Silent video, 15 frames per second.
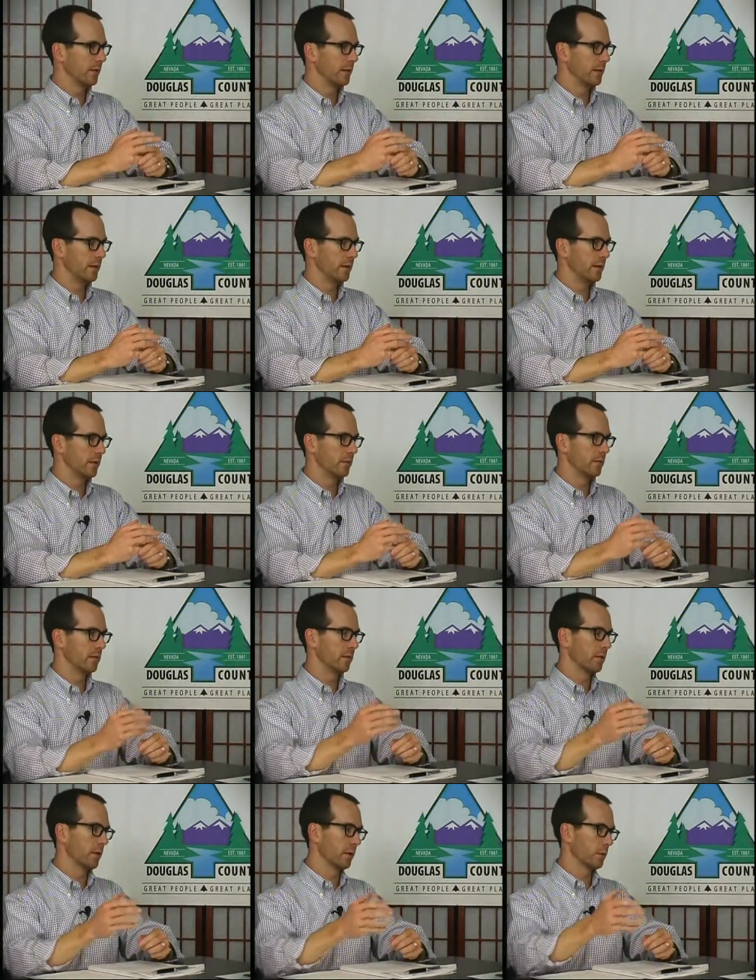the
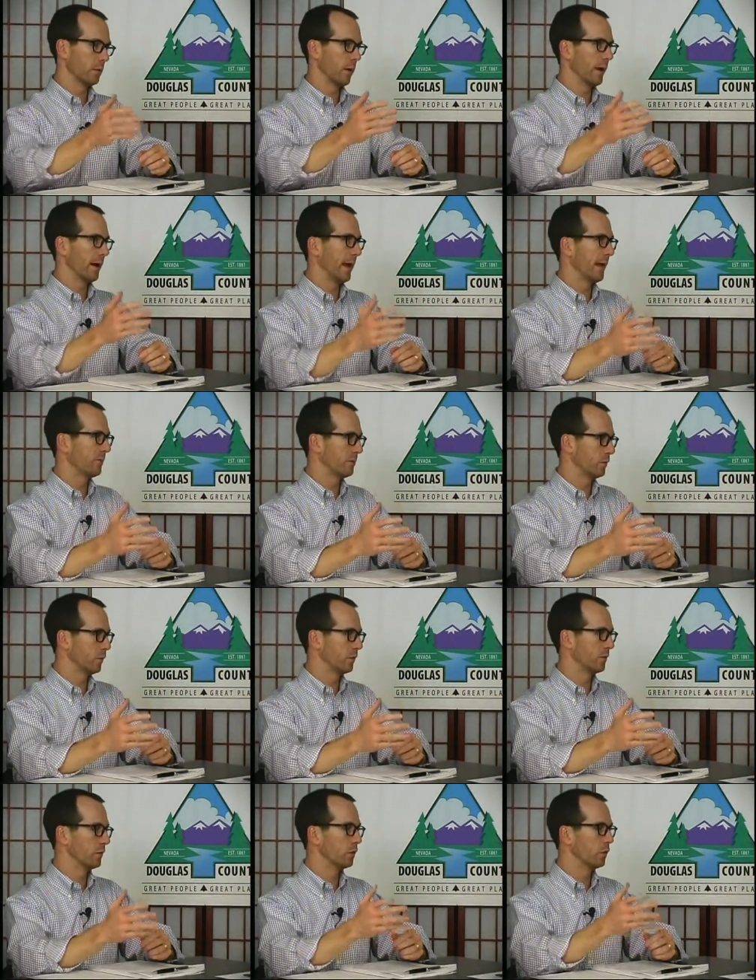uh, Grant
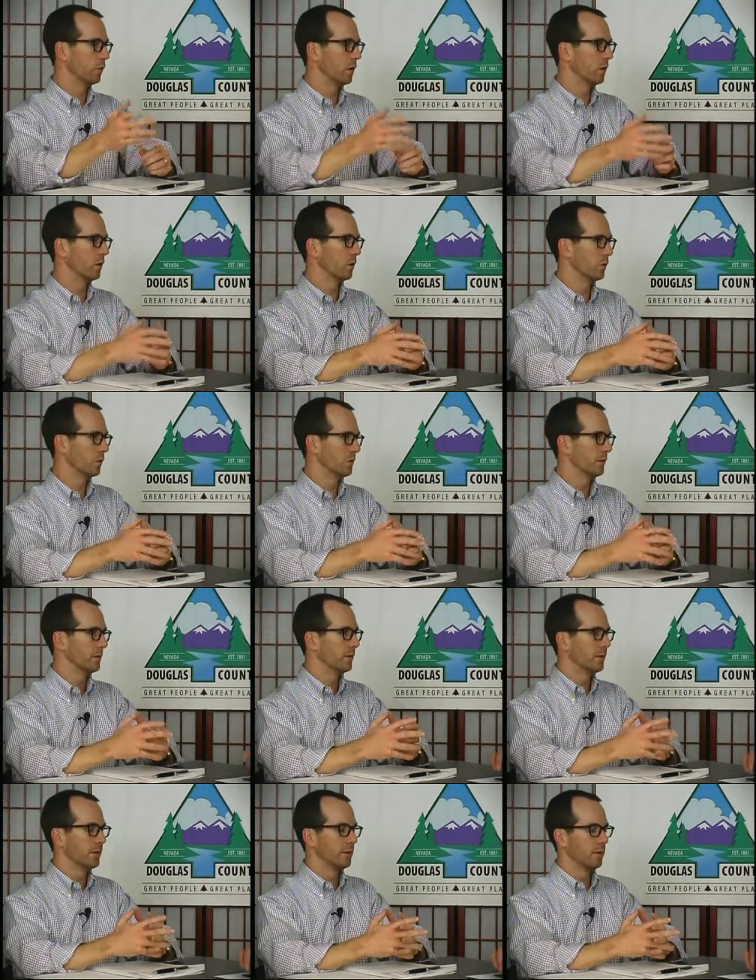Avenue, the new road,
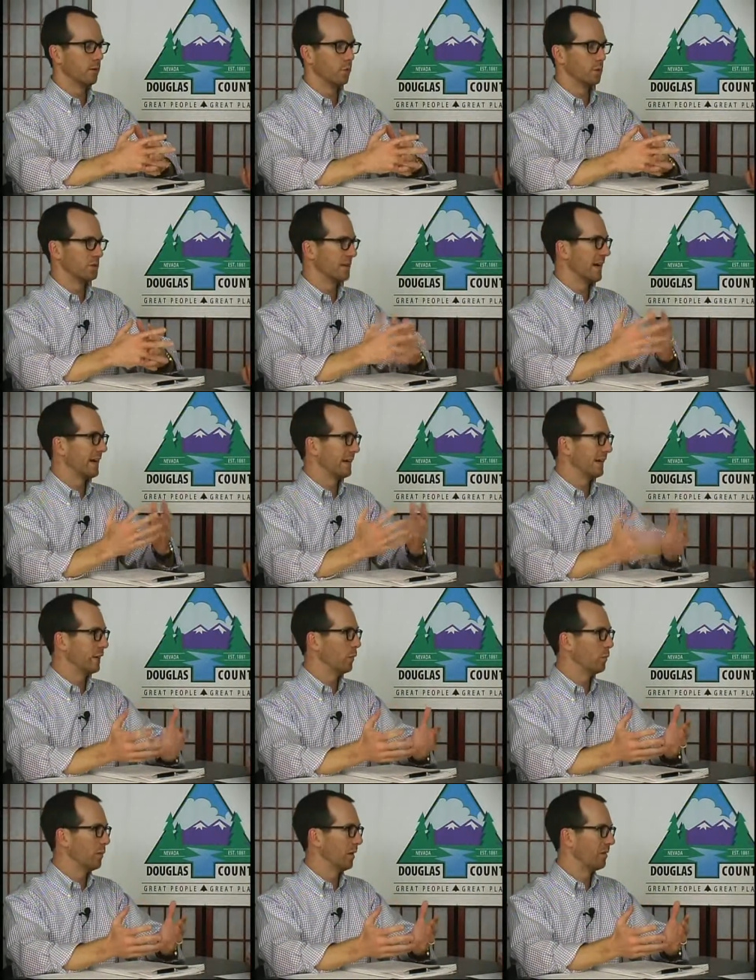was not
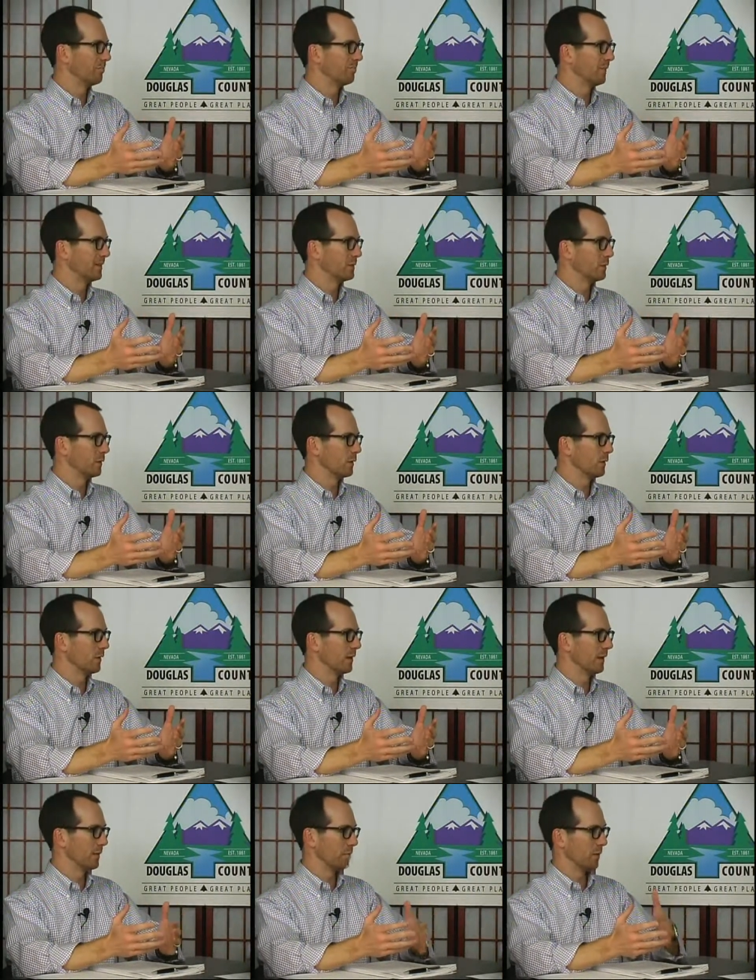yet open, and so
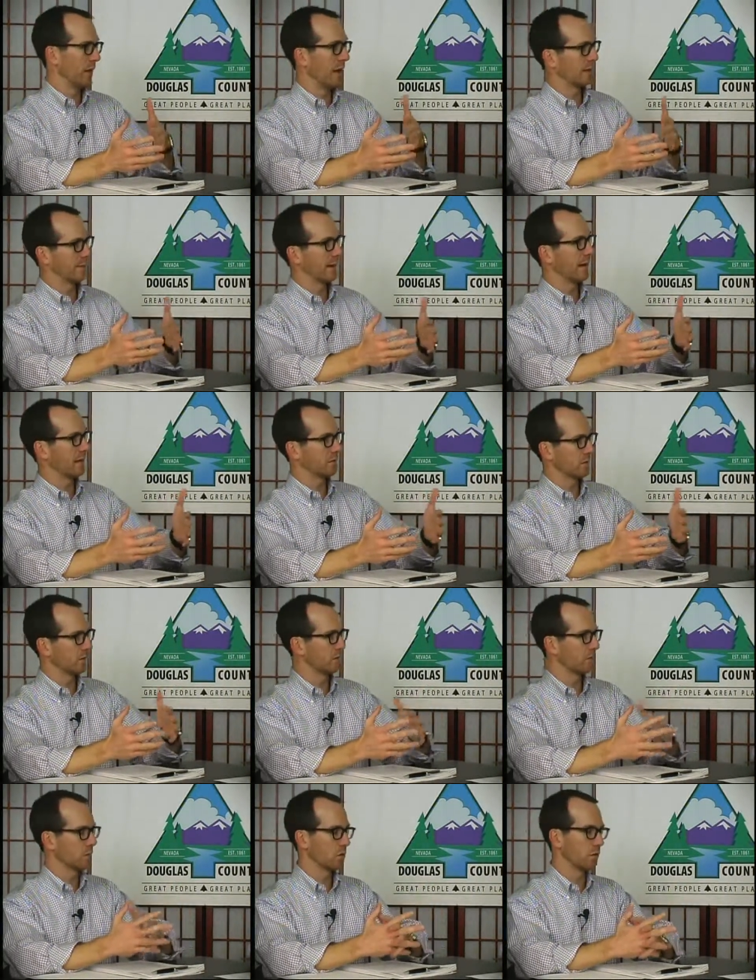the, and it blocked
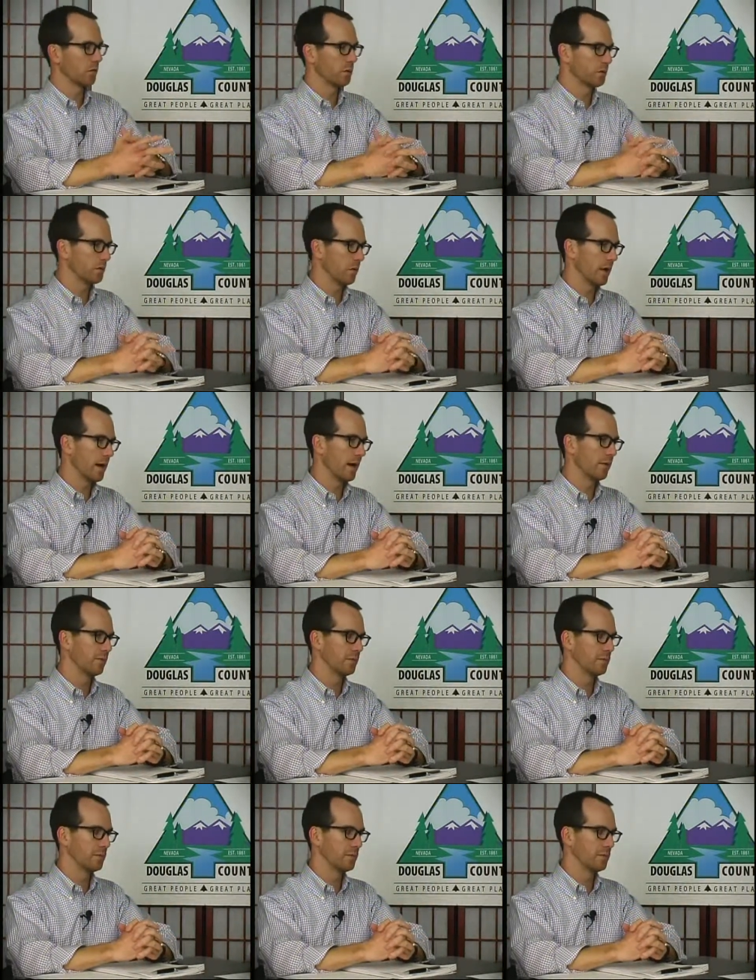access to Service Drive.